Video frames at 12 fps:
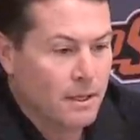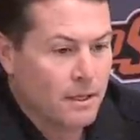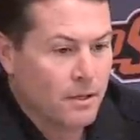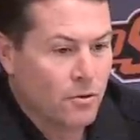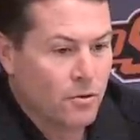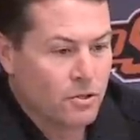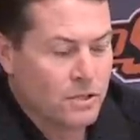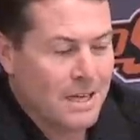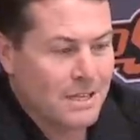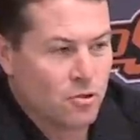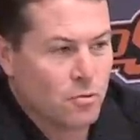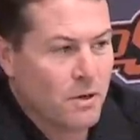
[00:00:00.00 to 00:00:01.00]
you know, there's
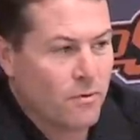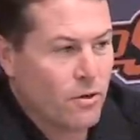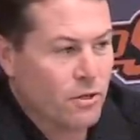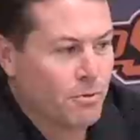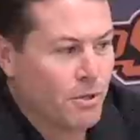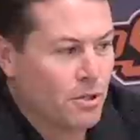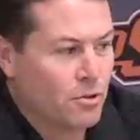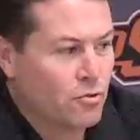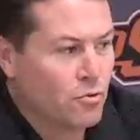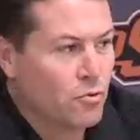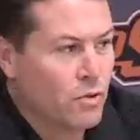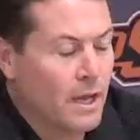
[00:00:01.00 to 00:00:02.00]
not too many freshmen can
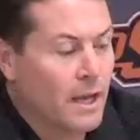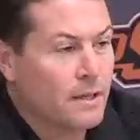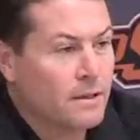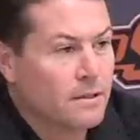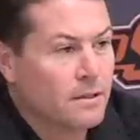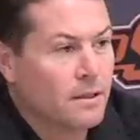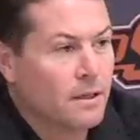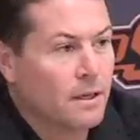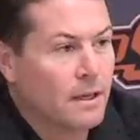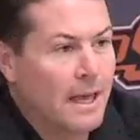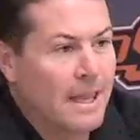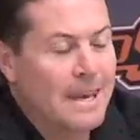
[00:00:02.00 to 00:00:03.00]
do that
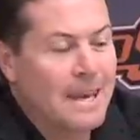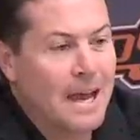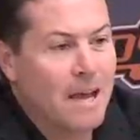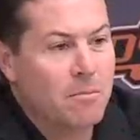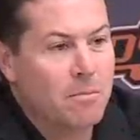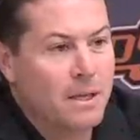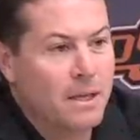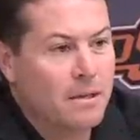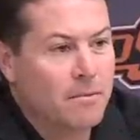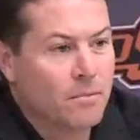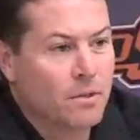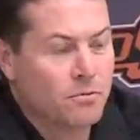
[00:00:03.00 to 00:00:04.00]
and not
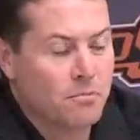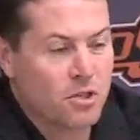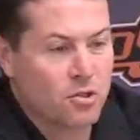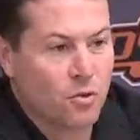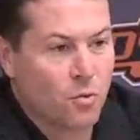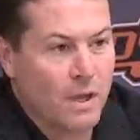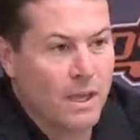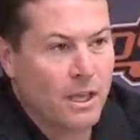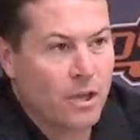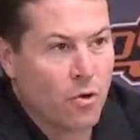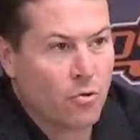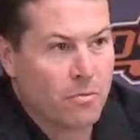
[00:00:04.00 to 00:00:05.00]
be, especially the way he
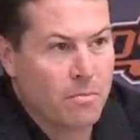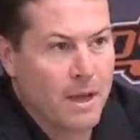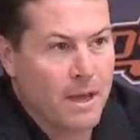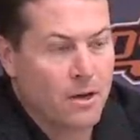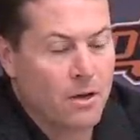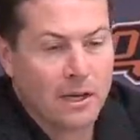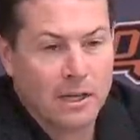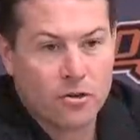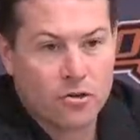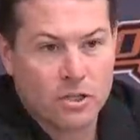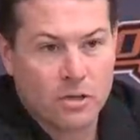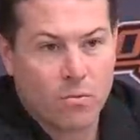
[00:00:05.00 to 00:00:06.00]
goes about it
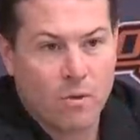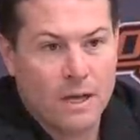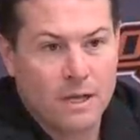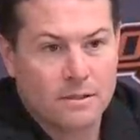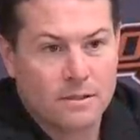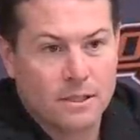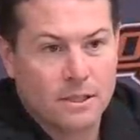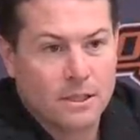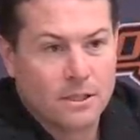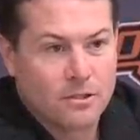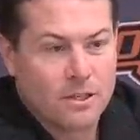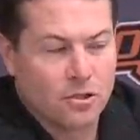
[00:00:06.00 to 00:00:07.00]
leadership wise,
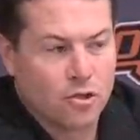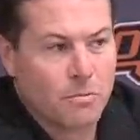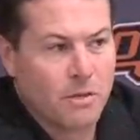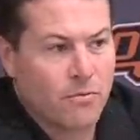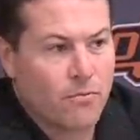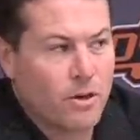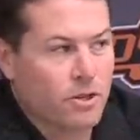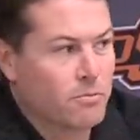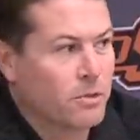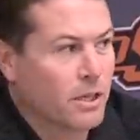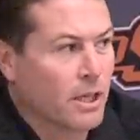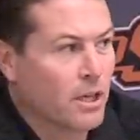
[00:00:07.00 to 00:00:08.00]
there's not too many
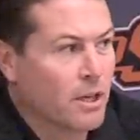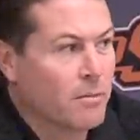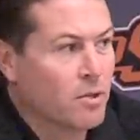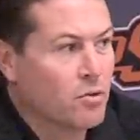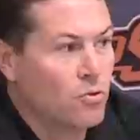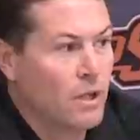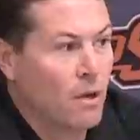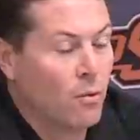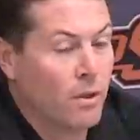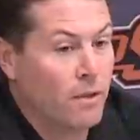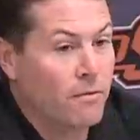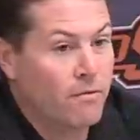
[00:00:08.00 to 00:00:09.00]
freshmen that can come and do that
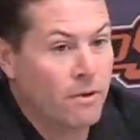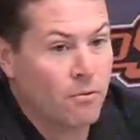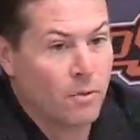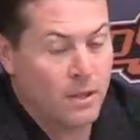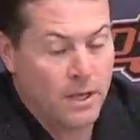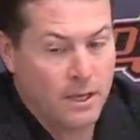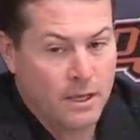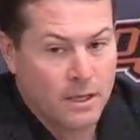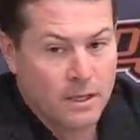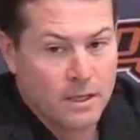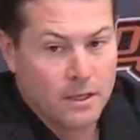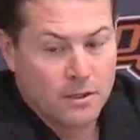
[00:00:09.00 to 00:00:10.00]
with a
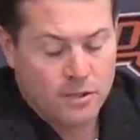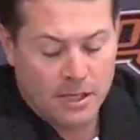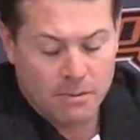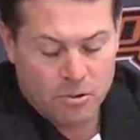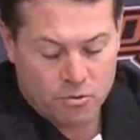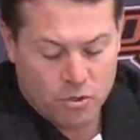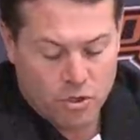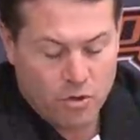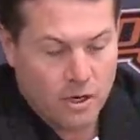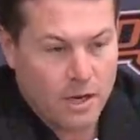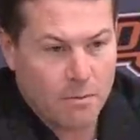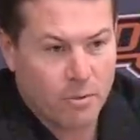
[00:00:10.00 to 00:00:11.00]
team that's
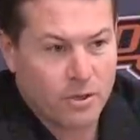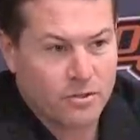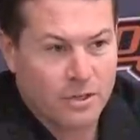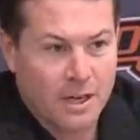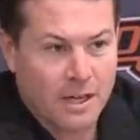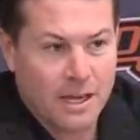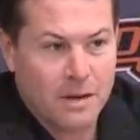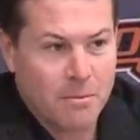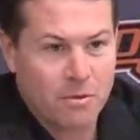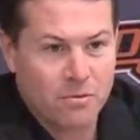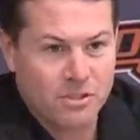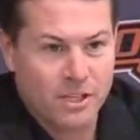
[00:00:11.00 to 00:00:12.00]
returning a lot of players and not kind of
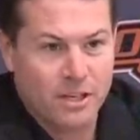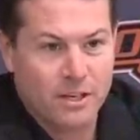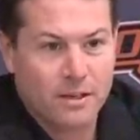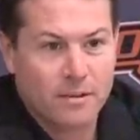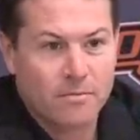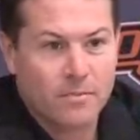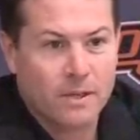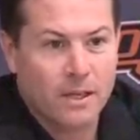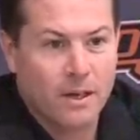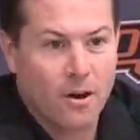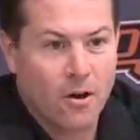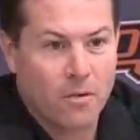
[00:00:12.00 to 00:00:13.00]
be resented.
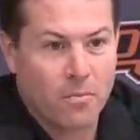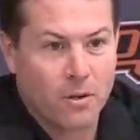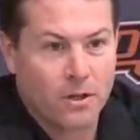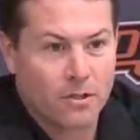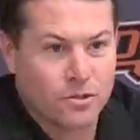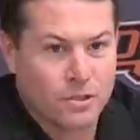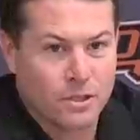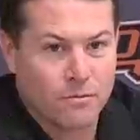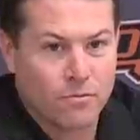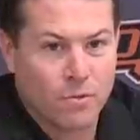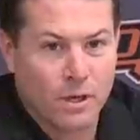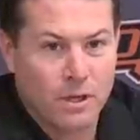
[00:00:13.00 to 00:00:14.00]
And our players
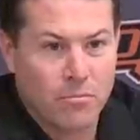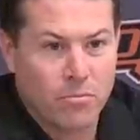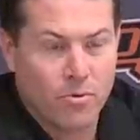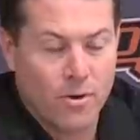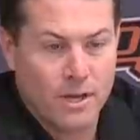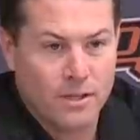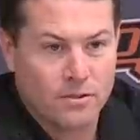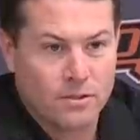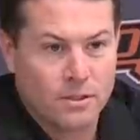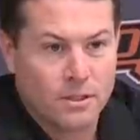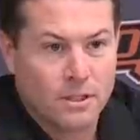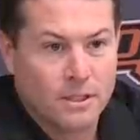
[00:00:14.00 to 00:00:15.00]
have really embraced